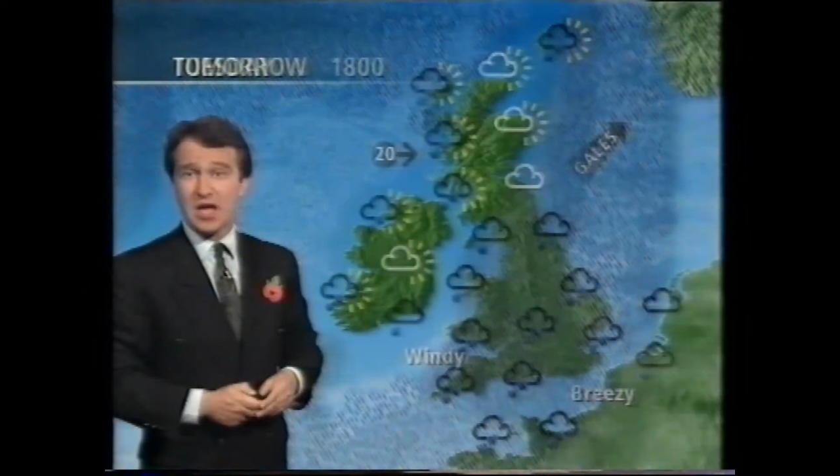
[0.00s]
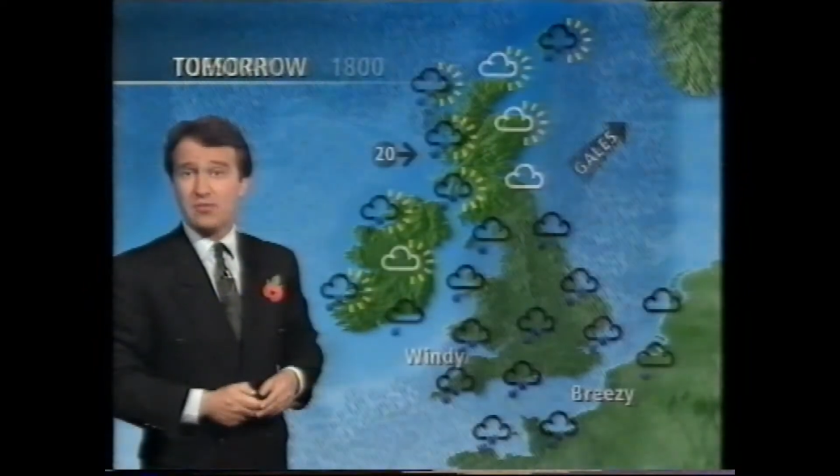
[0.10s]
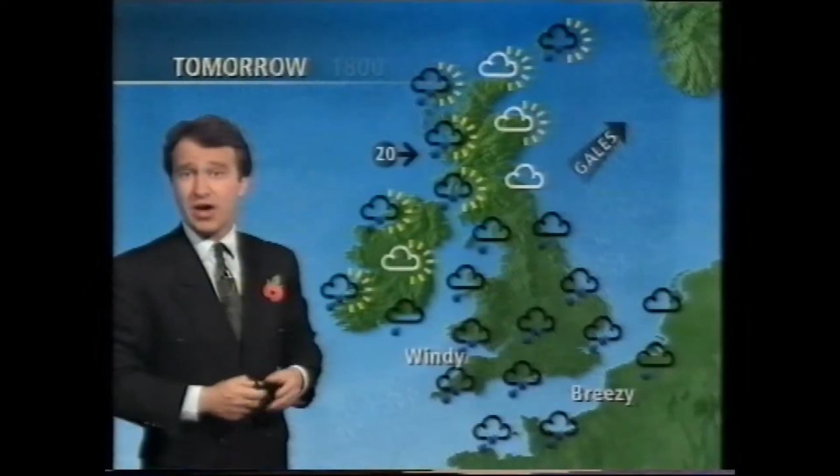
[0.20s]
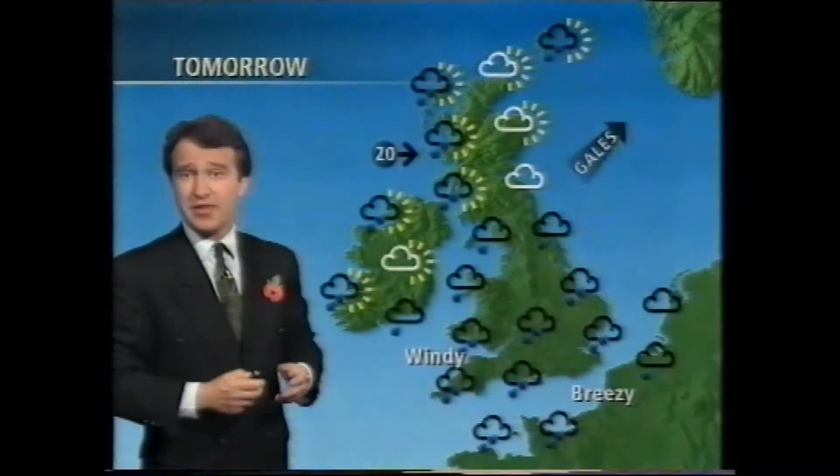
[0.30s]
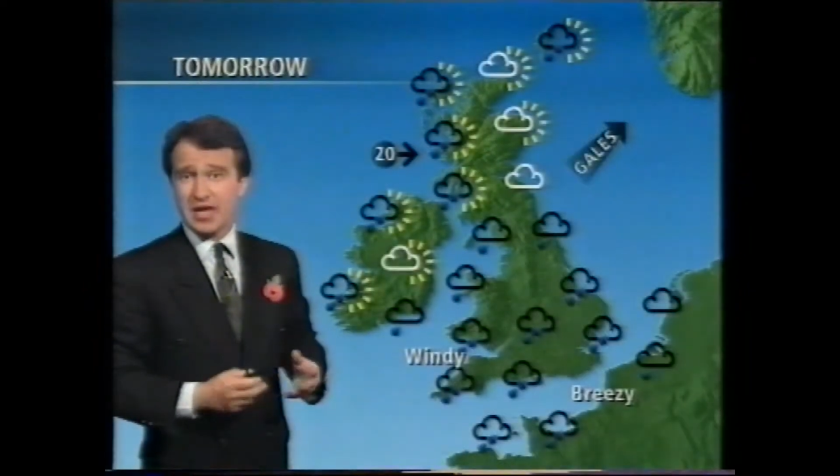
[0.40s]

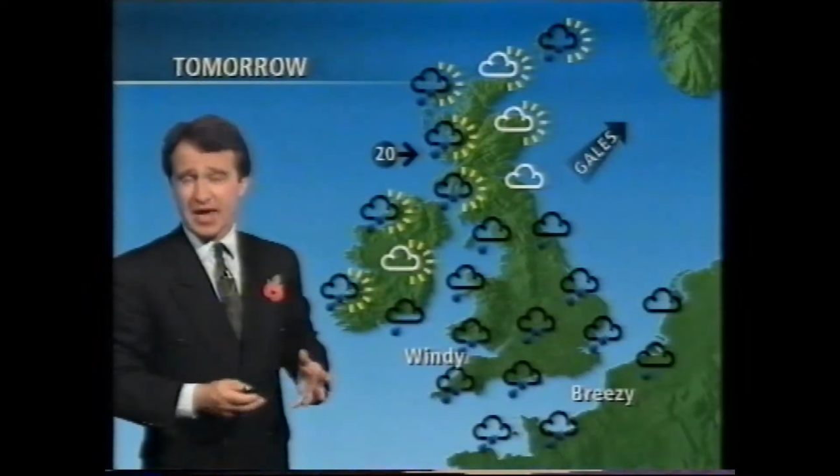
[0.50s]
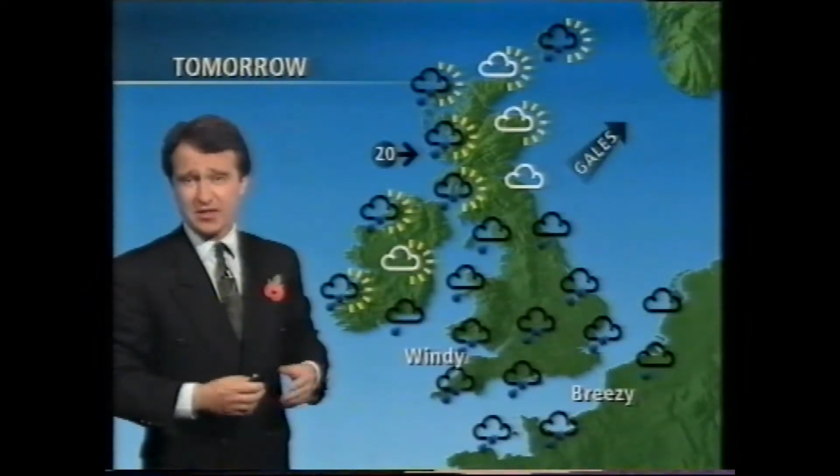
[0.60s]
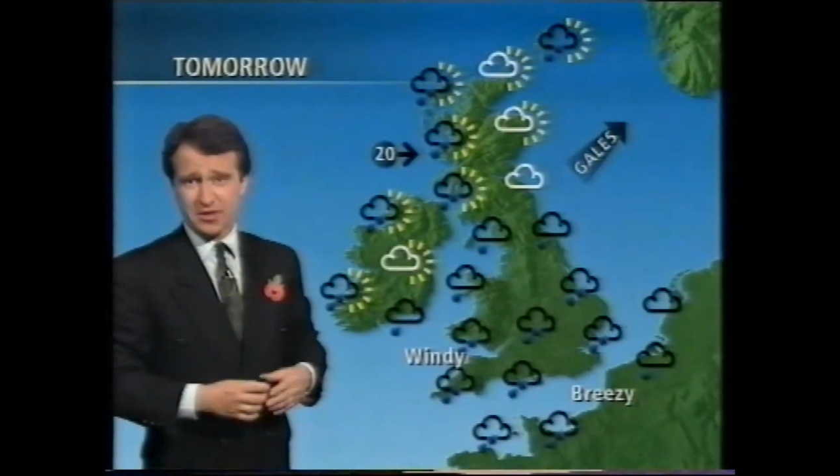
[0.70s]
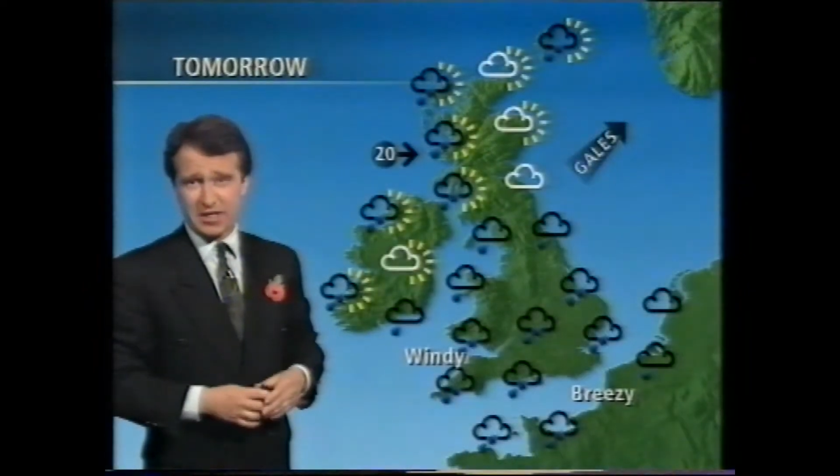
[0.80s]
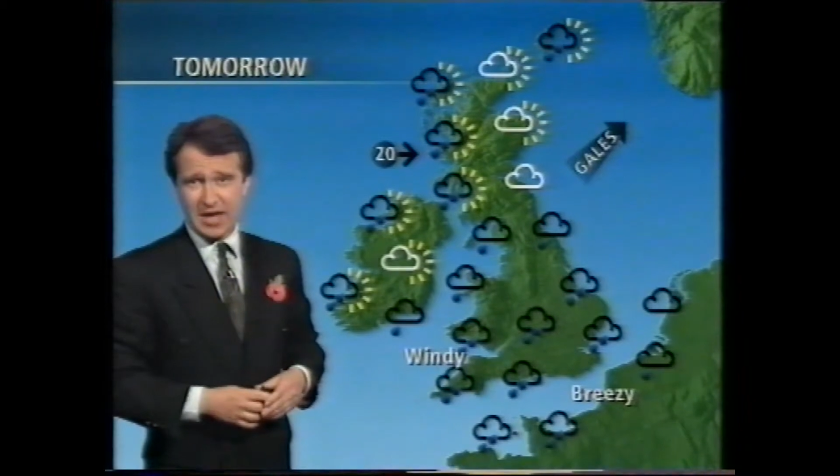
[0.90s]
By the end
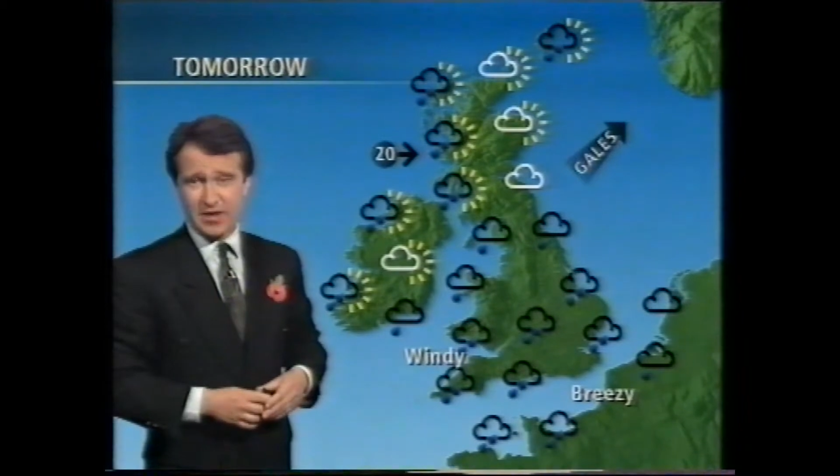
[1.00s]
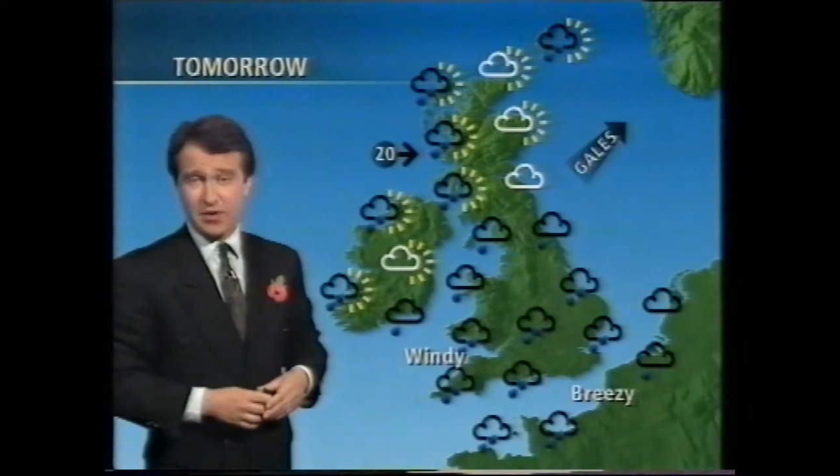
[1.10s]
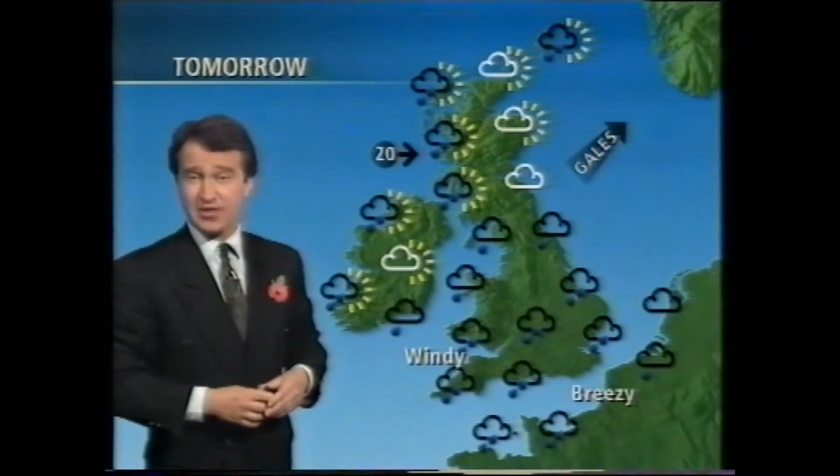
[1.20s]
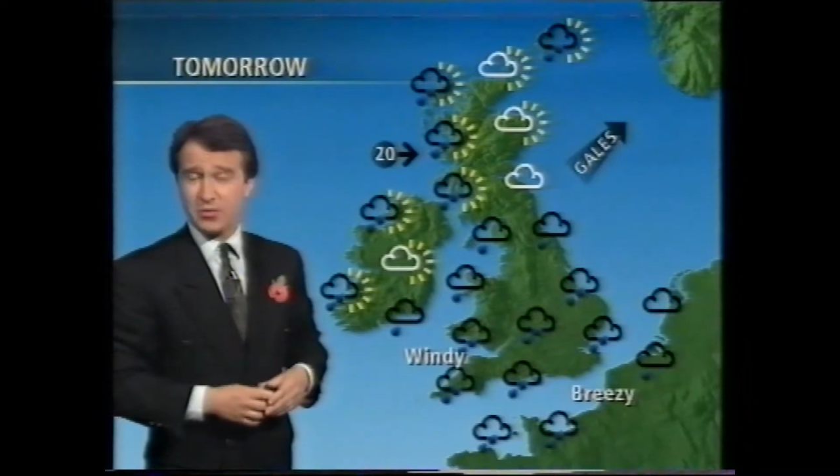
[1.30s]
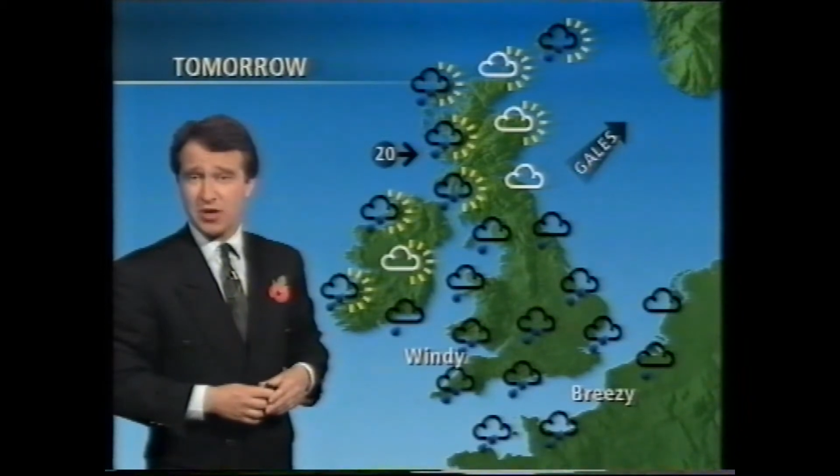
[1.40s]
of the day, though,
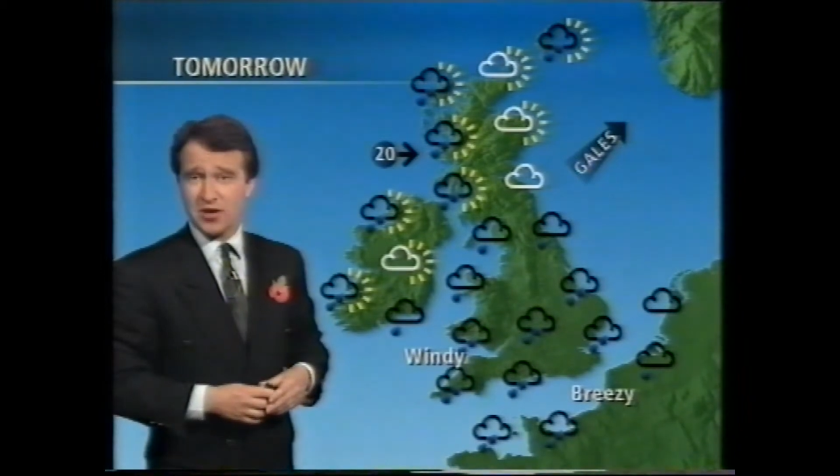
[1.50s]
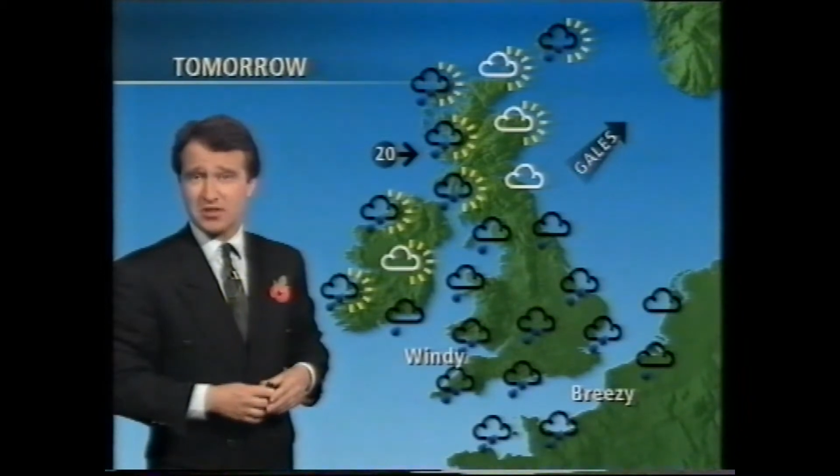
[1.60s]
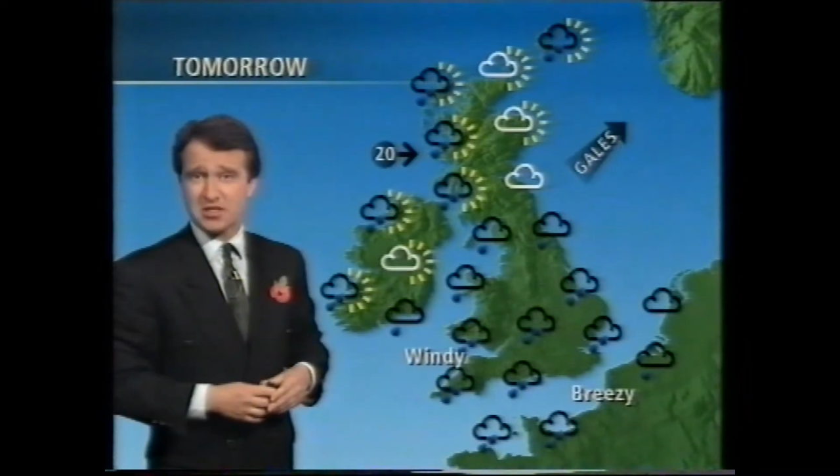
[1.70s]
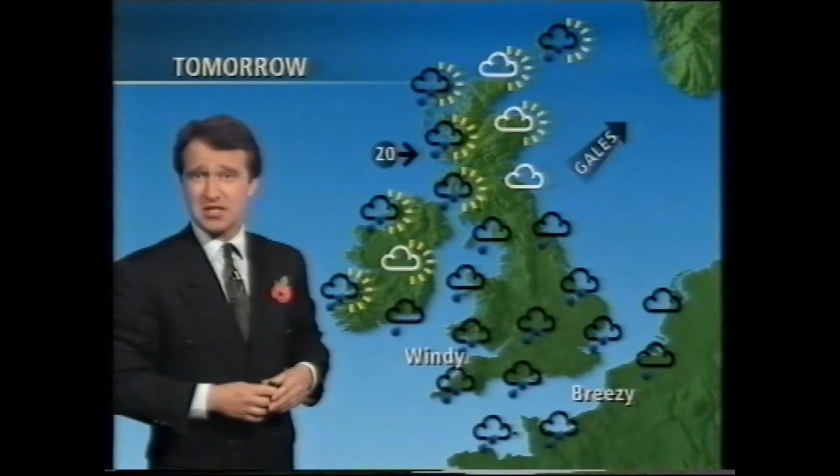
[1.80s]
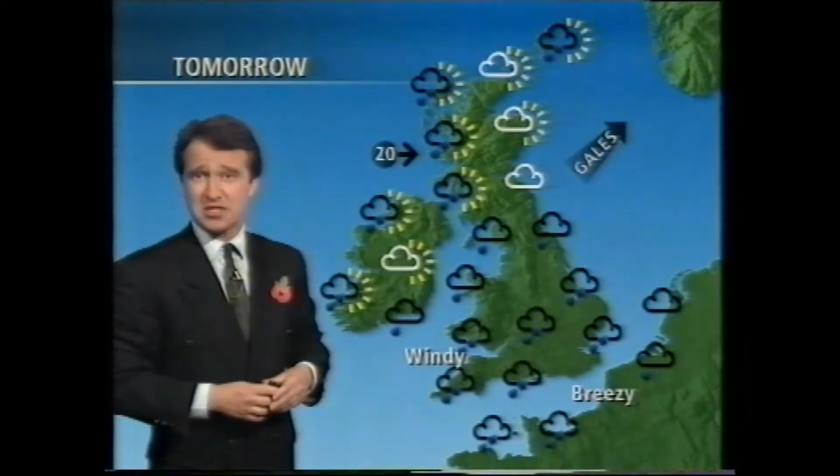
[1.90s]
I think we are going
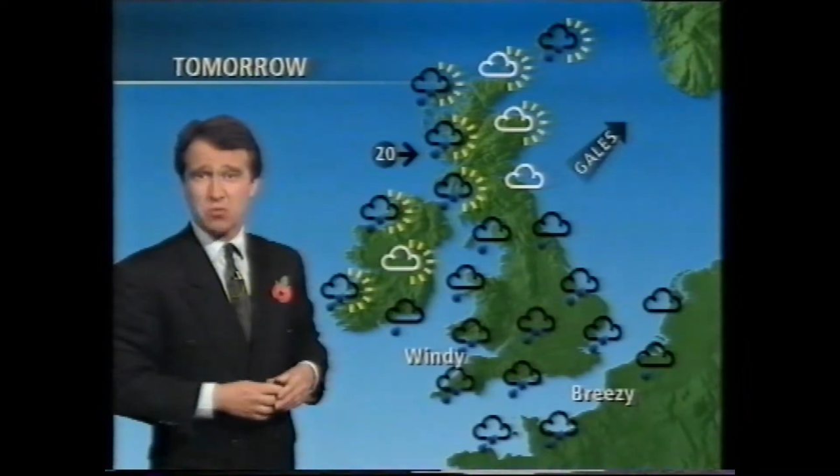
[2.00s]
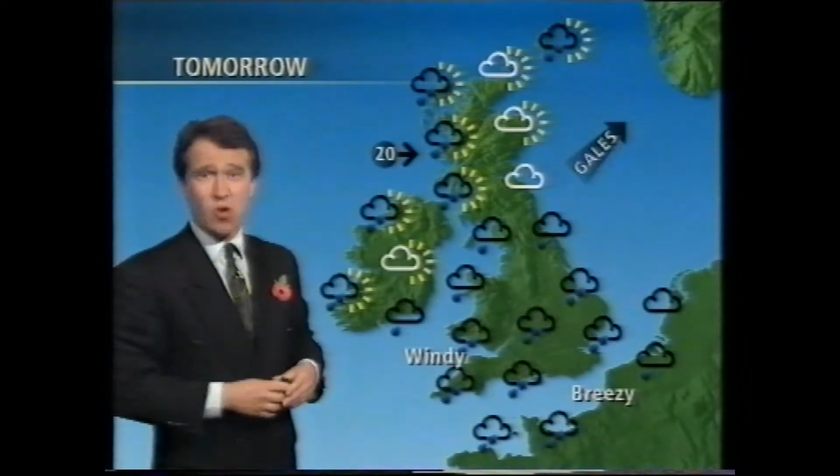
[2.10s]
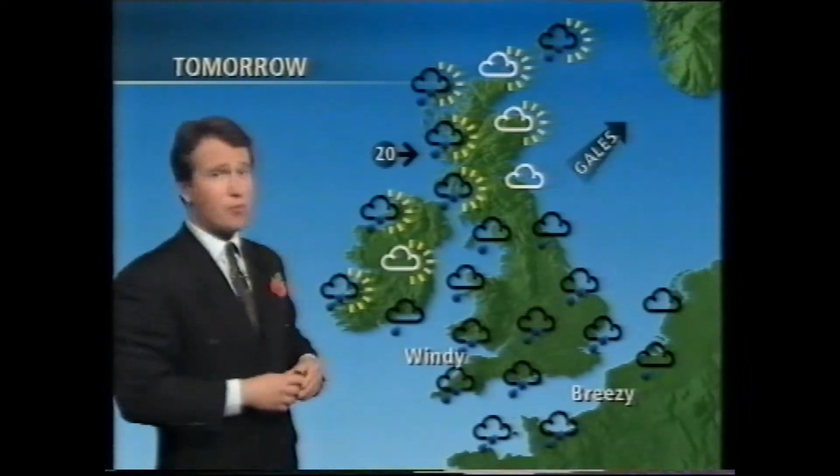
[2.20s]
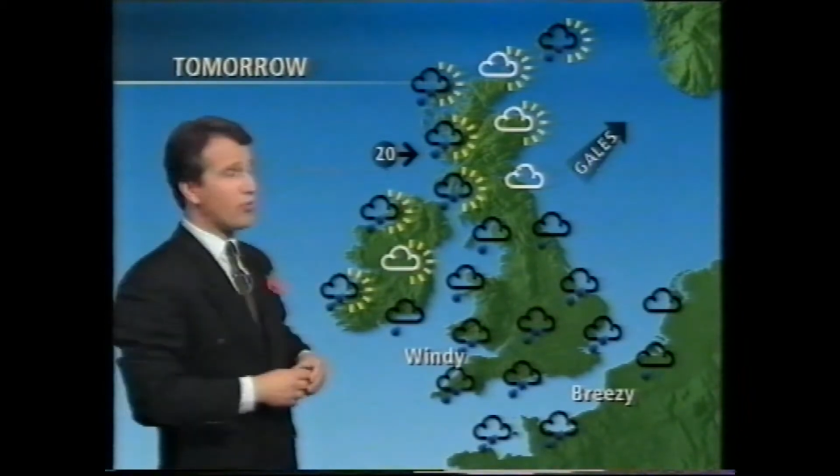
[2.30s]
to see somewhat